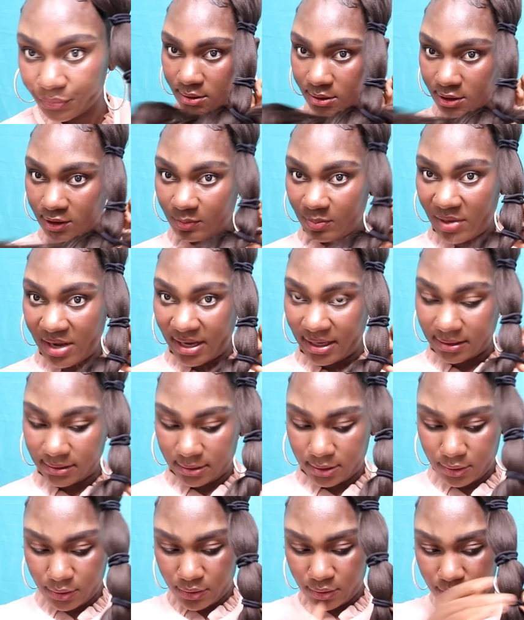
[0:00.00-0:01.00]
Just pass
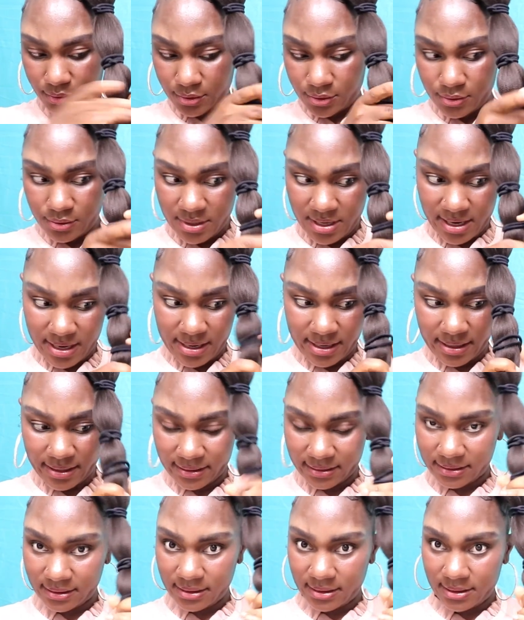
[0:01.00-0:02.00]
it through, you
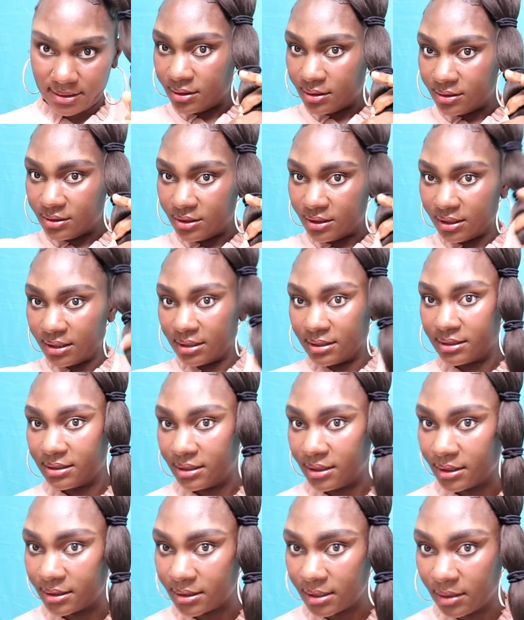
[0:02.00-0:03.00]
guys. As y'all can
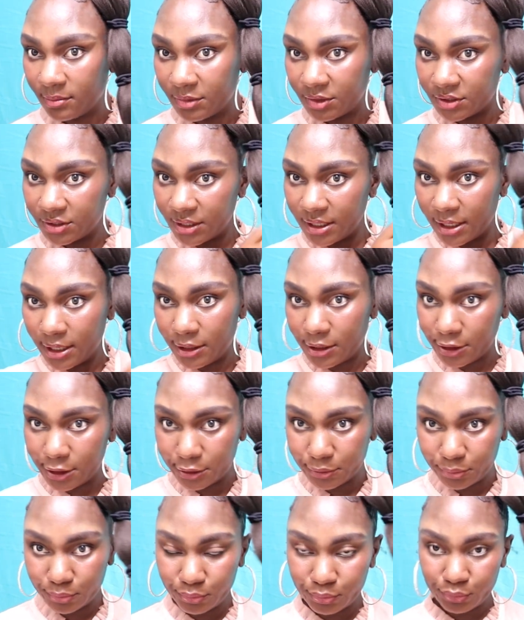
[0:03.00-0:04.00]
see, it's coming
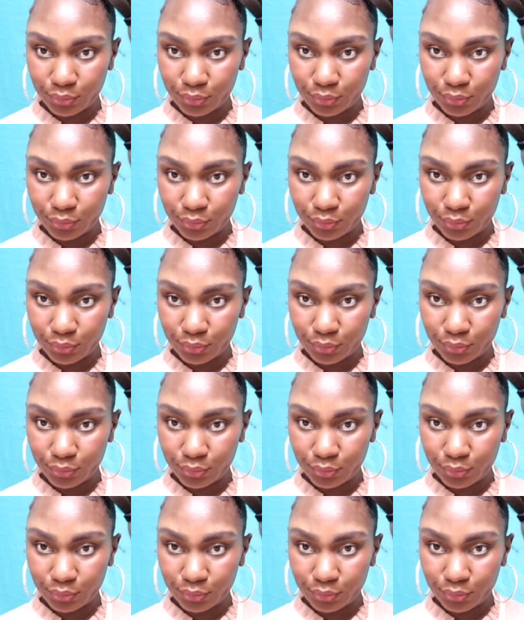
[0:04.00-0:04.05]
together.